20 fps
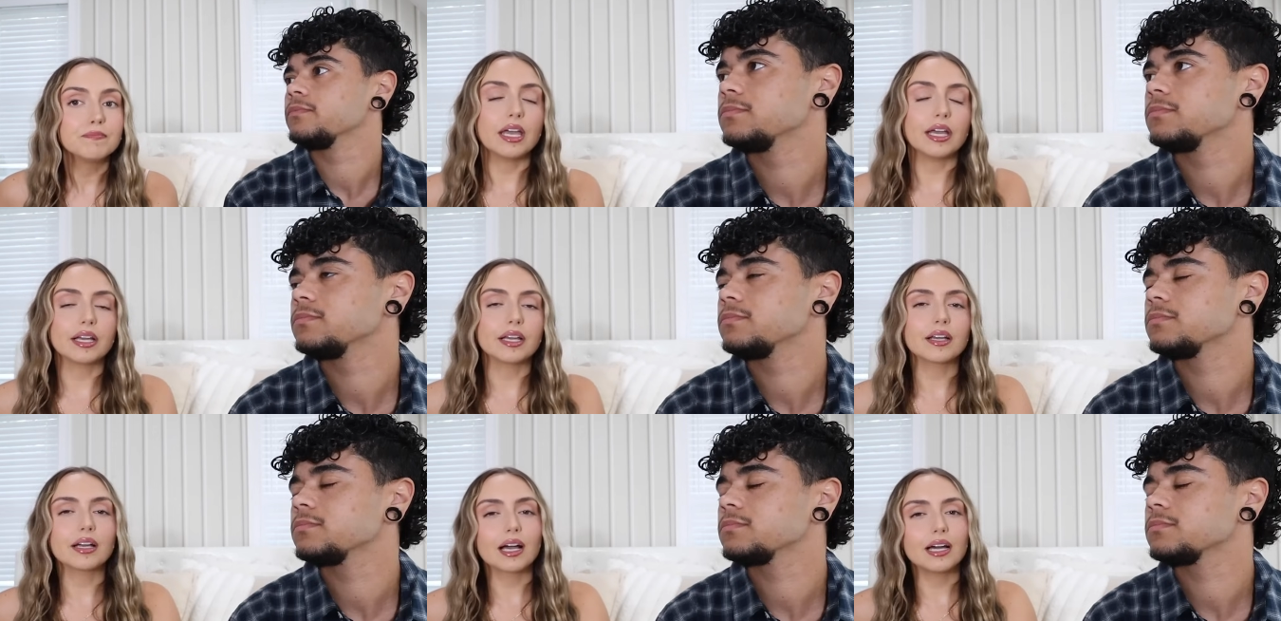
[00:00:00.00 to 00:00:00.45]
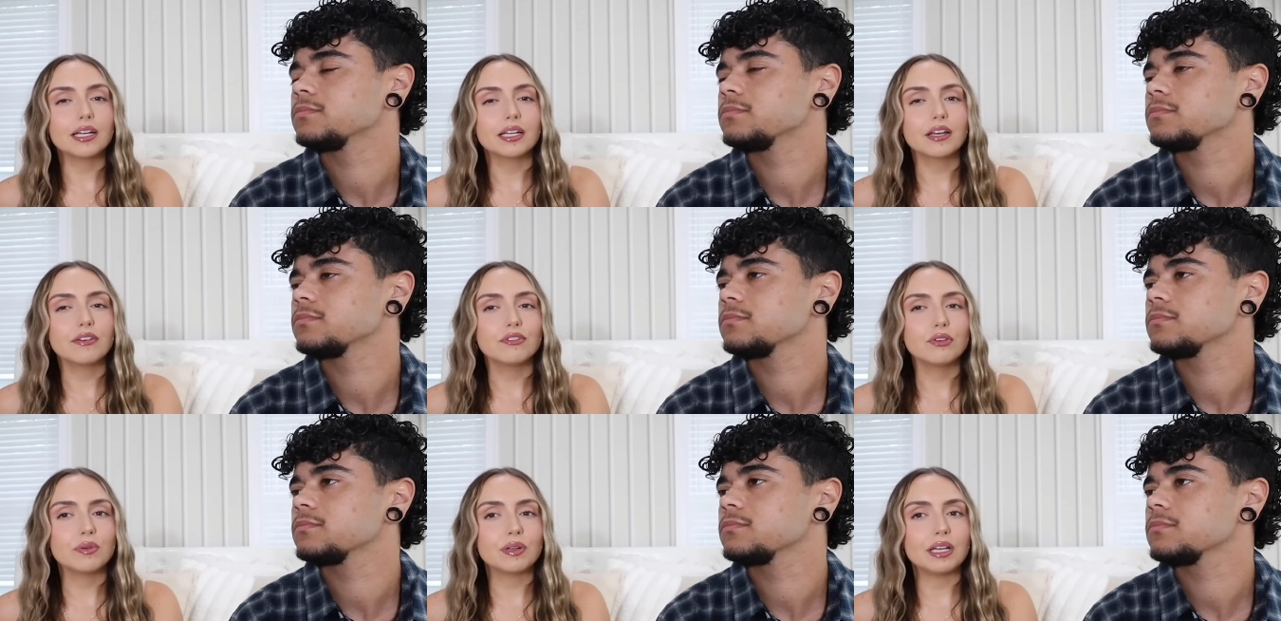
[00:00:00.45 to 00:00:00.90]
Speaker 1: It can kind of
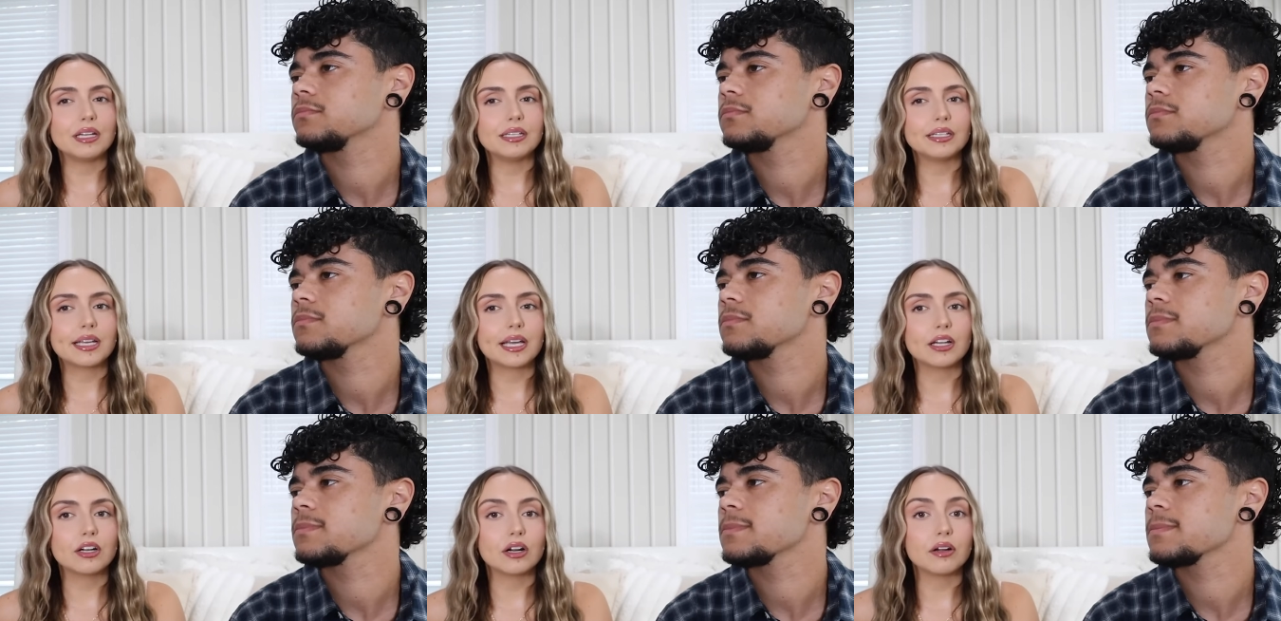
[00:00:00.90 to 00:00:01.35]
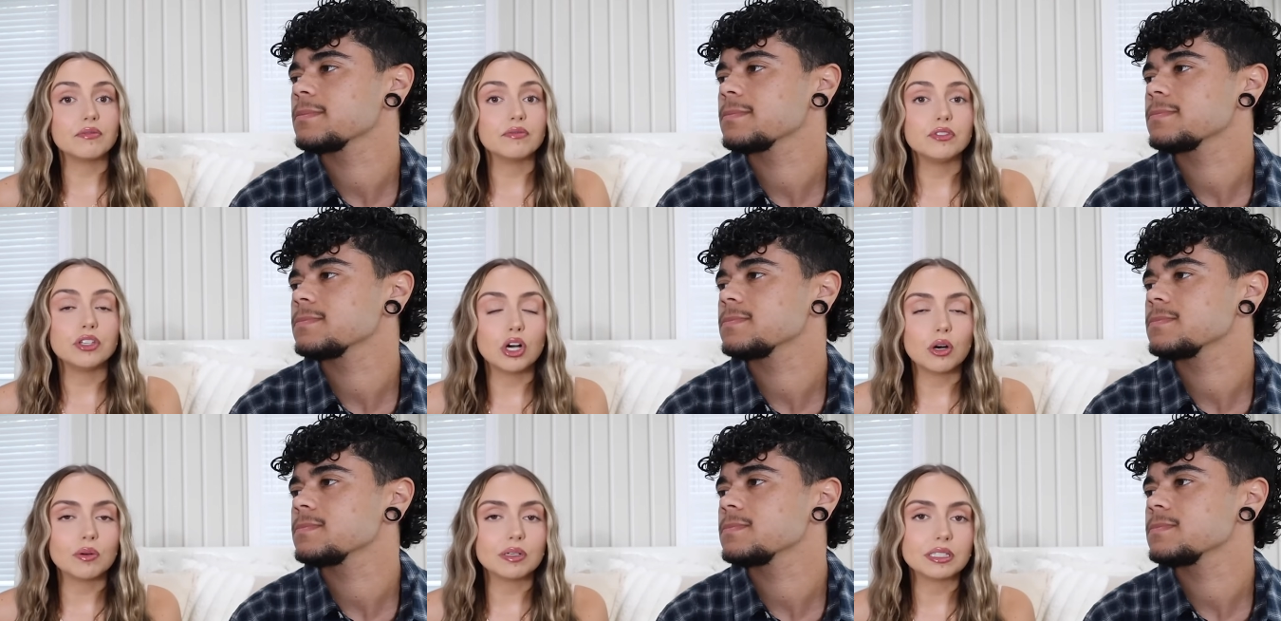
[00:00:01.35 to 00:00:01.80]
give you an indicator of
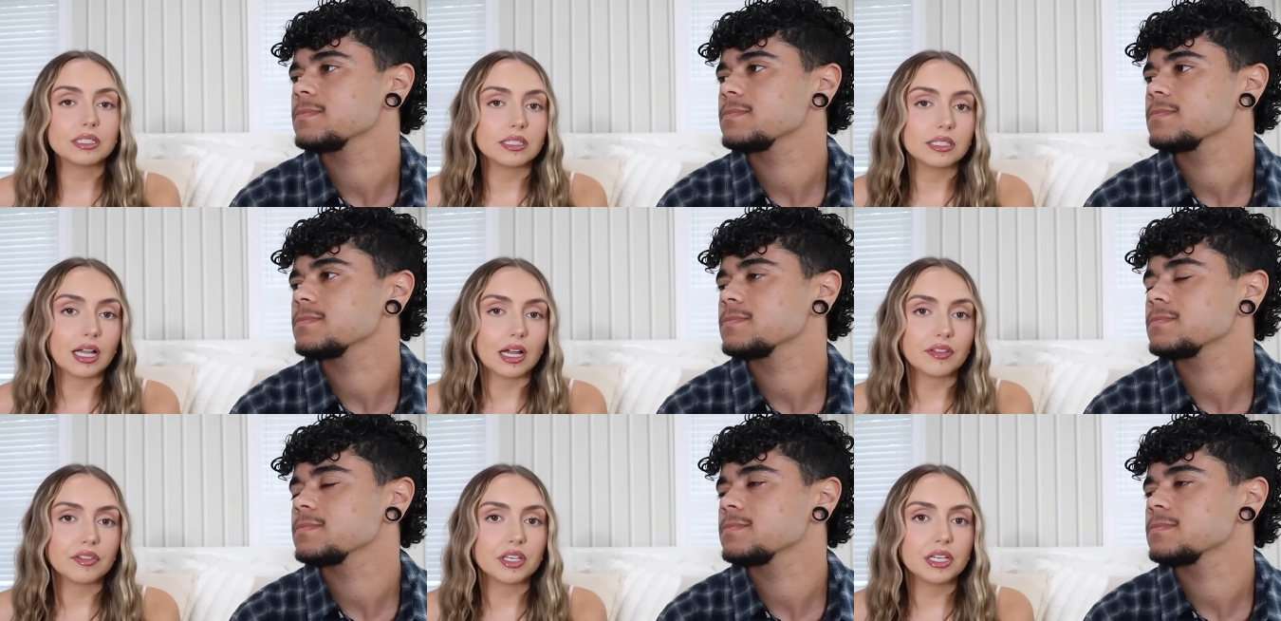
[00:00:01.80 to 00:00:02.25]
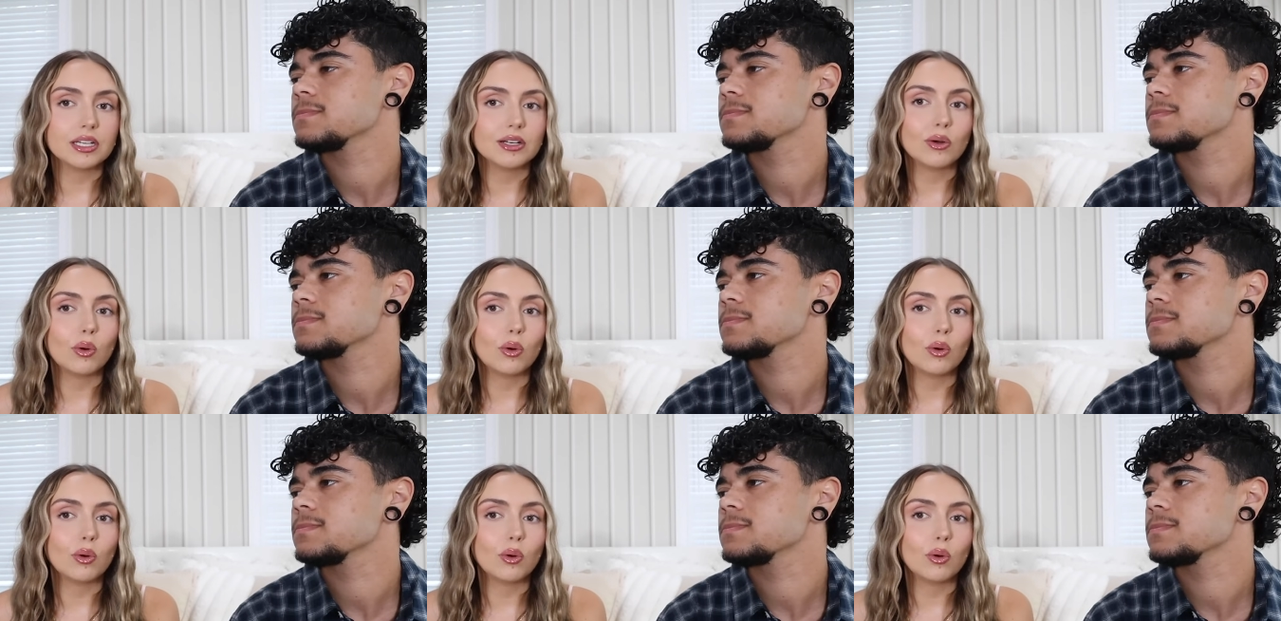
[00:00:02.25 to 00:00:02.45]
no, it's nothing,